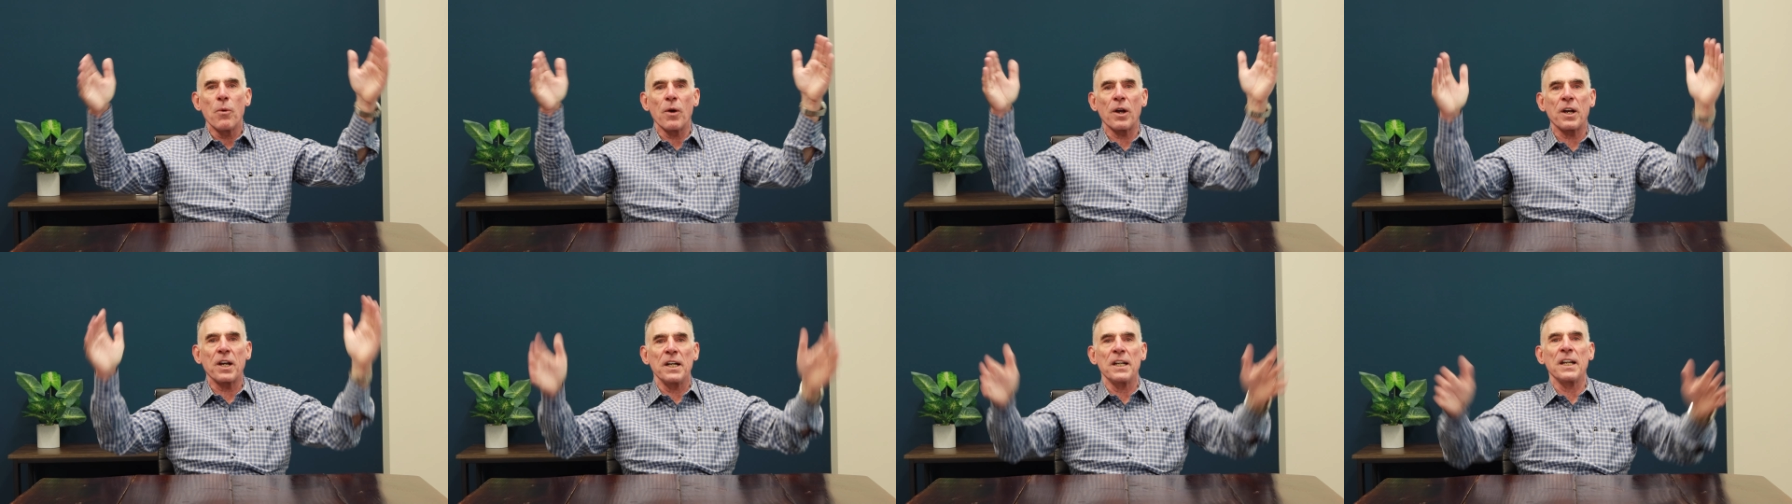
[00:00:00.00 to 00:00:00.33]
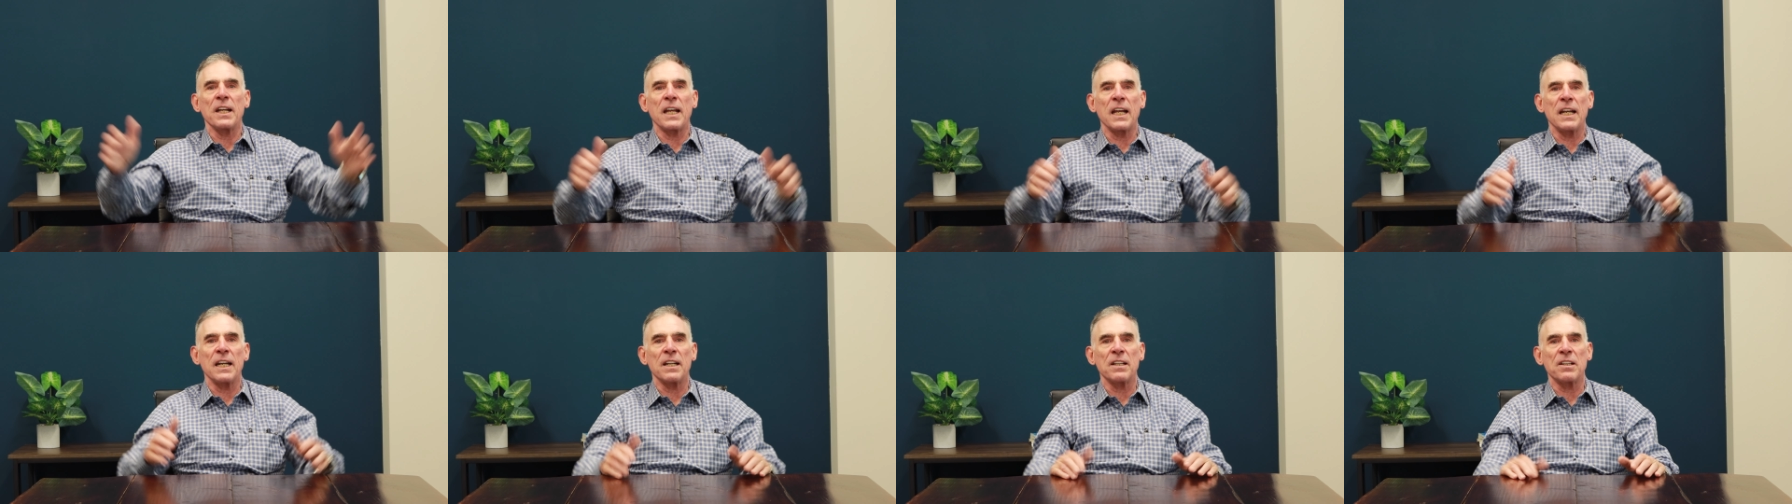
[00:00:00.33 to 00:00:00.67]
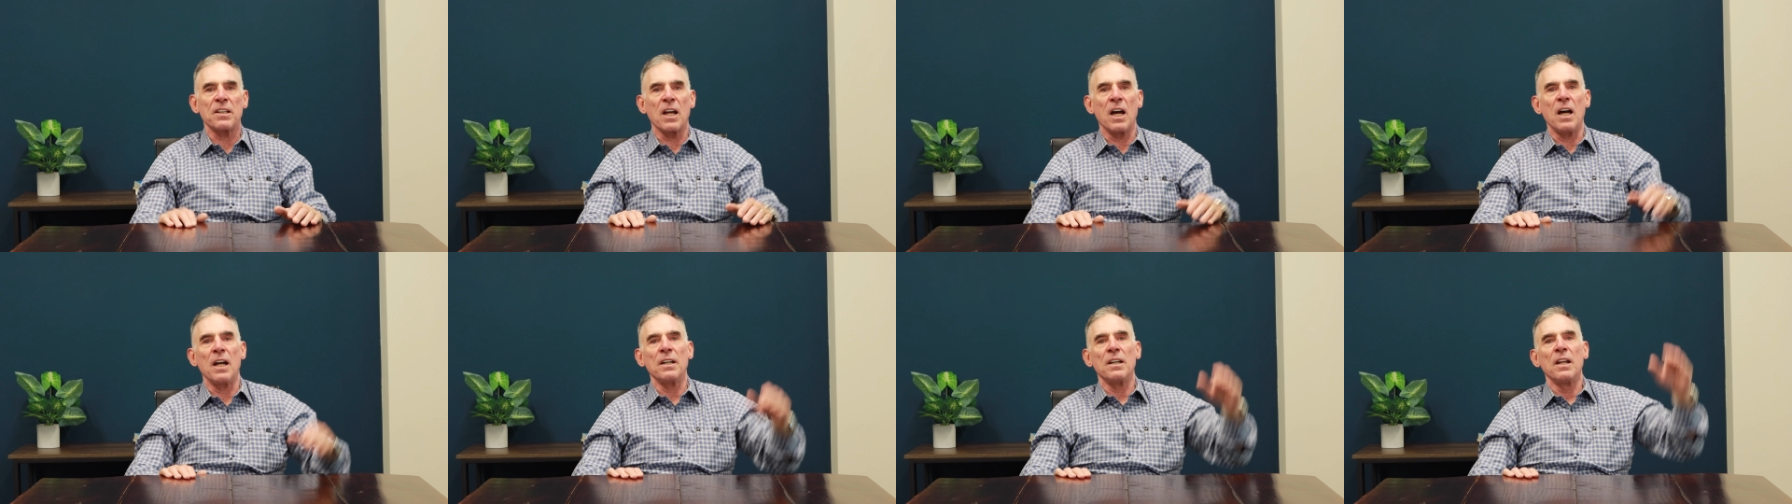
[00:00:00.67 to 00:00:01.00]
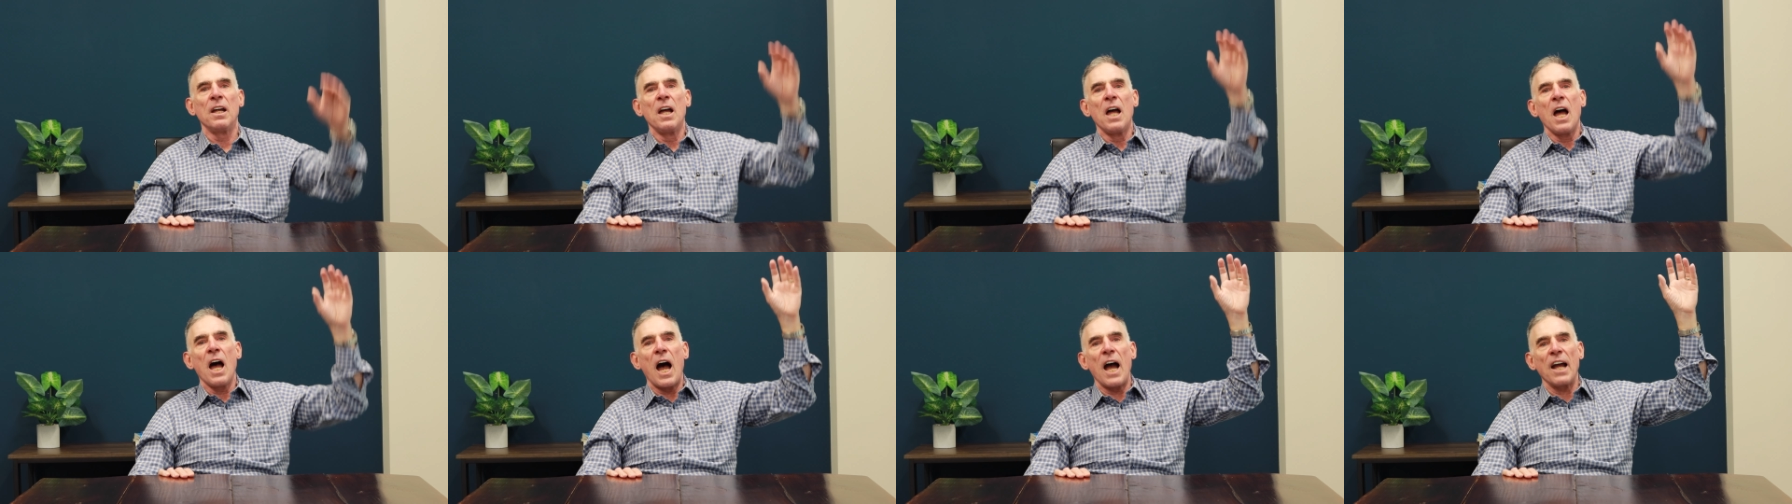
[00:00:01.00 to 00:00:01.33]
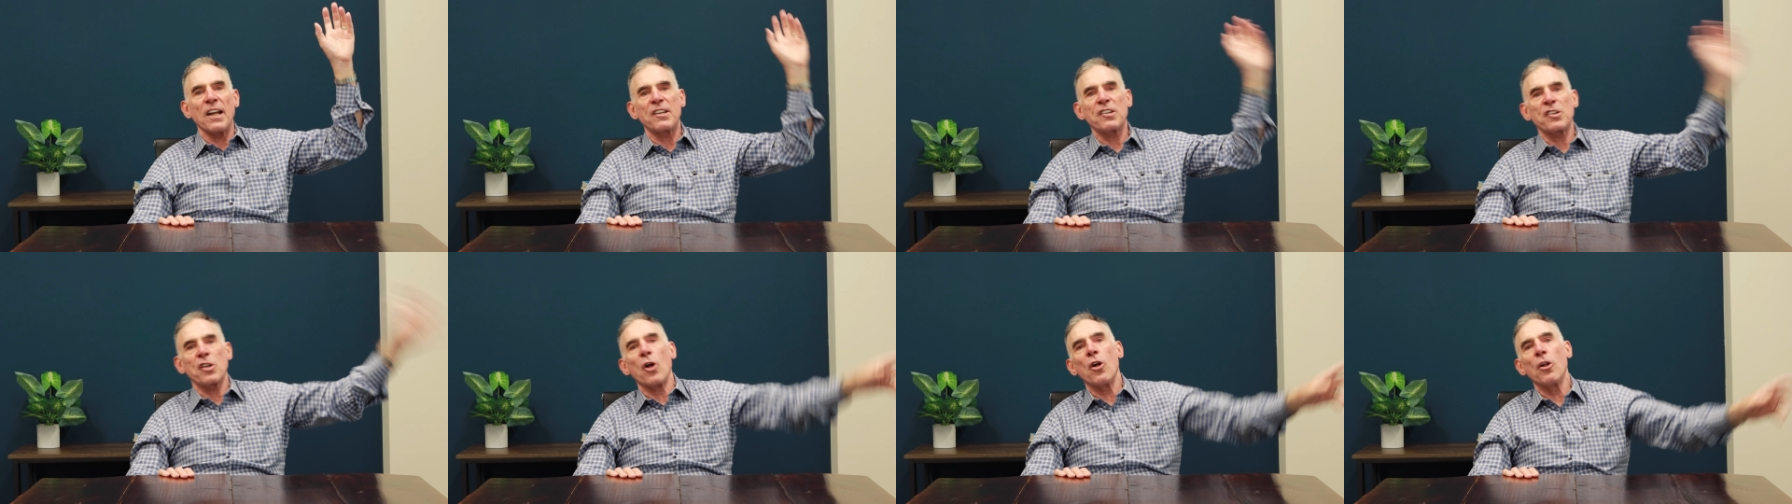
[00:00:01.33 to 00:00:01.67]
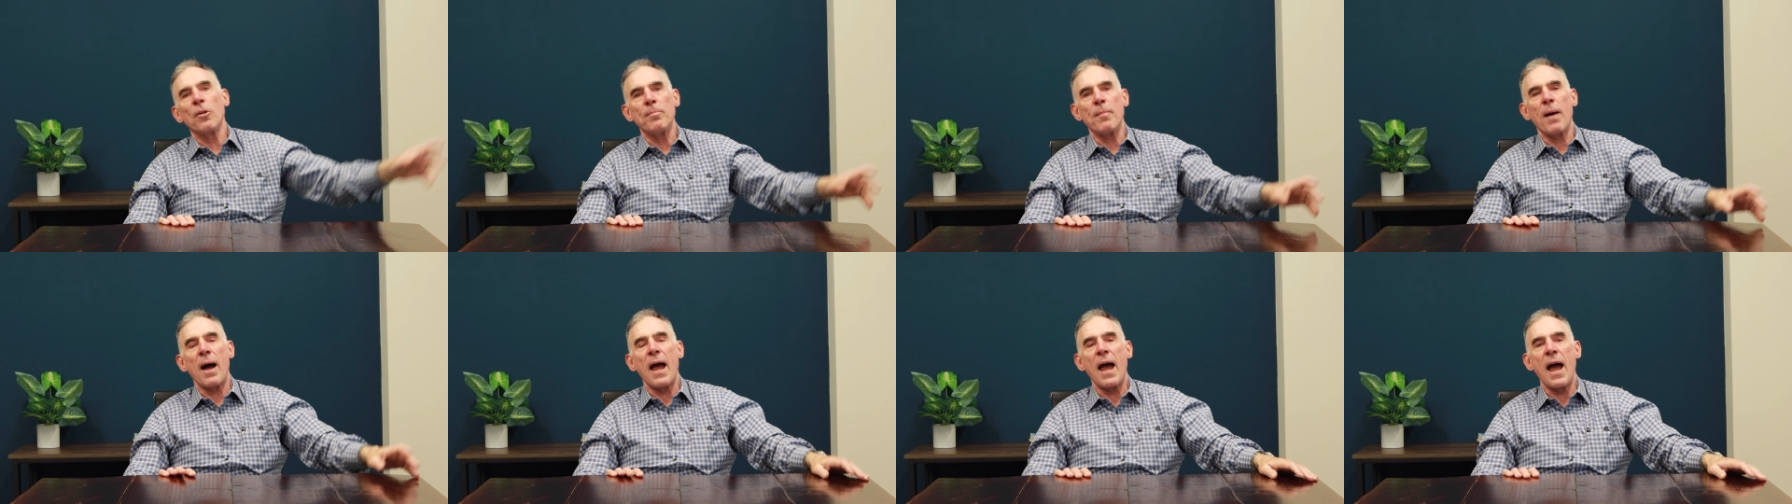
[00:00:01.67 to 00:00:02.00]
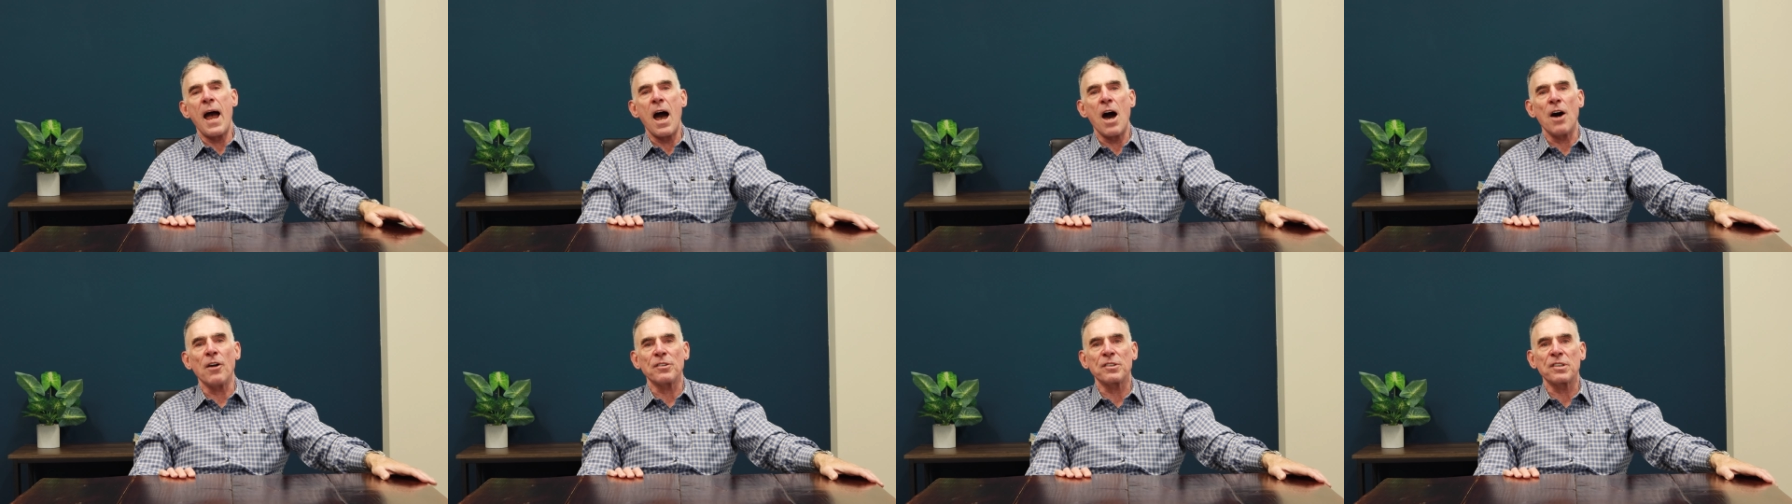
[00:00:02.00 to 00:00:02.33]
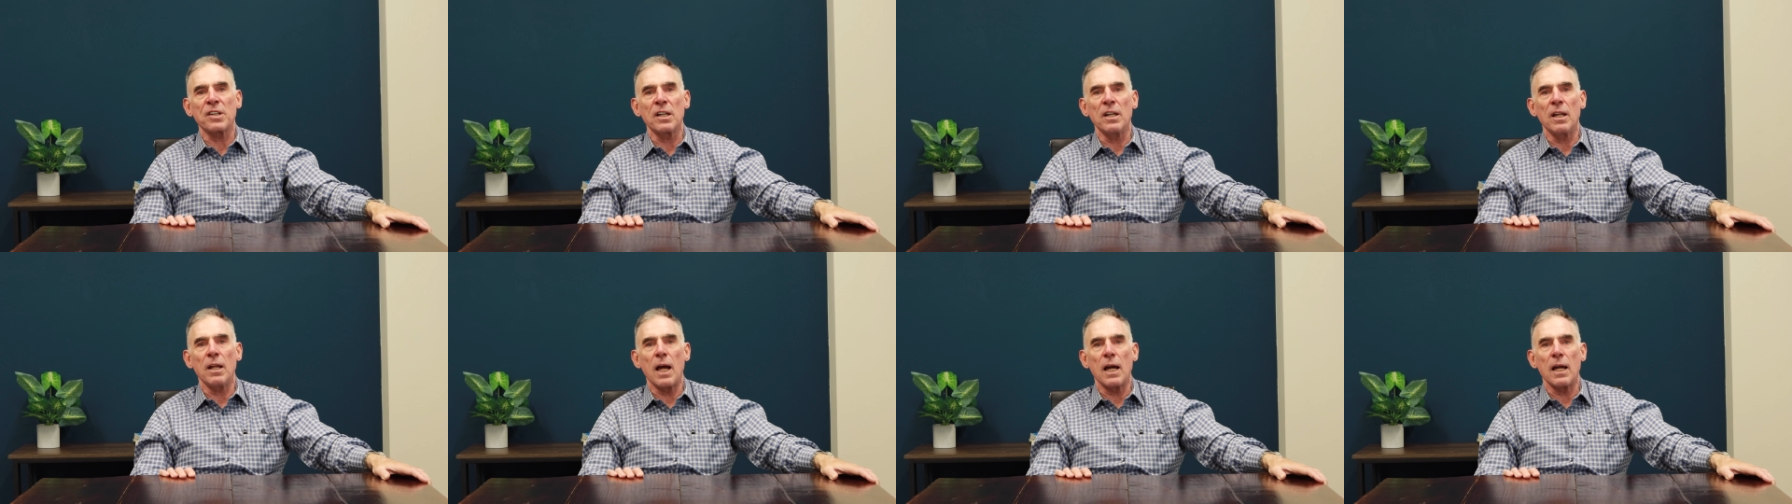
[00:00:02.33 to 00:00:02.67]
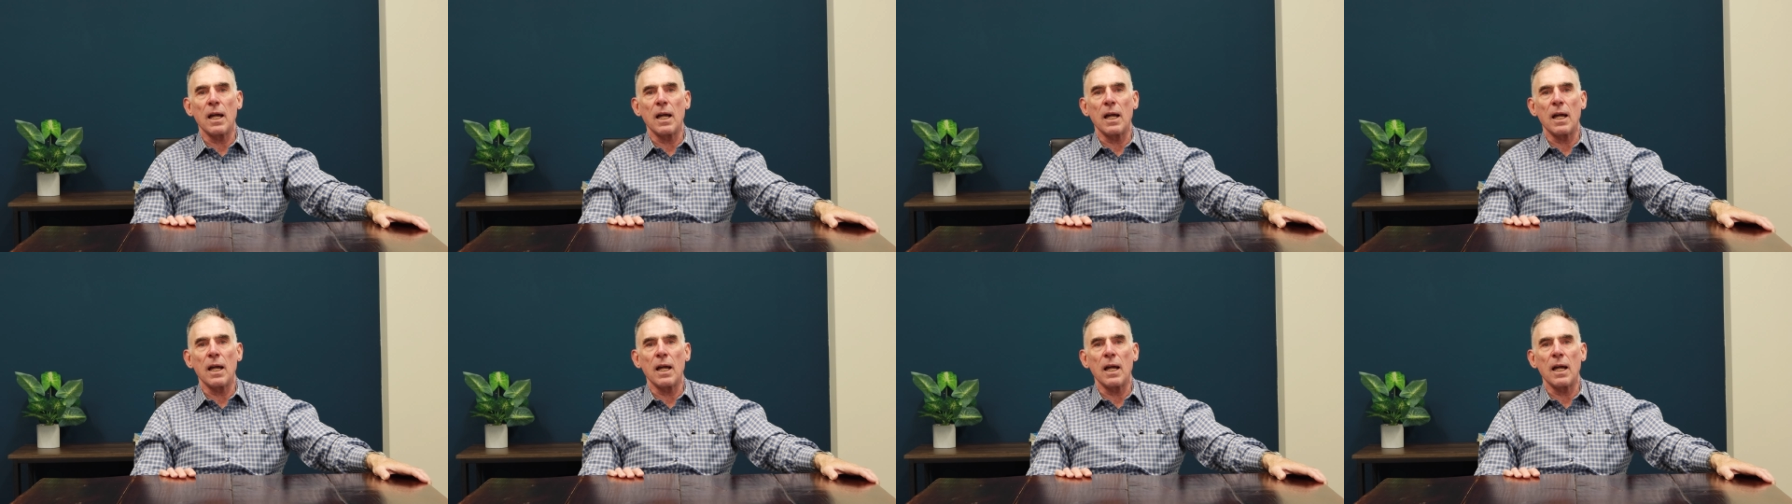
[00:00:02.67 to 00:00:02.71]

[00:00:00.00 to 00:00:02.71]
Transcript: we're going to get it done. I sold my house,